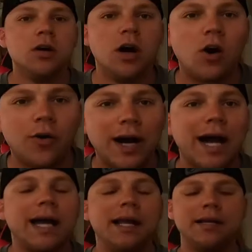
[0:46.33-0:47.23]
All
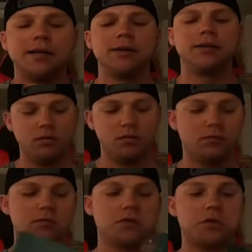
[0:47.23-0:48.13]
right,
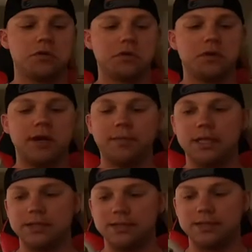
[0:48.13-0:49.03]
I'm gonna grab
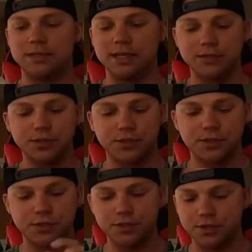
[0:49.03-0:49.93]
these
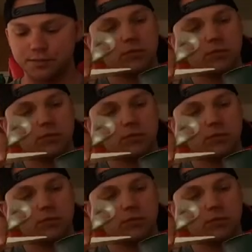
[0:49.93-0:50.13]
scissors.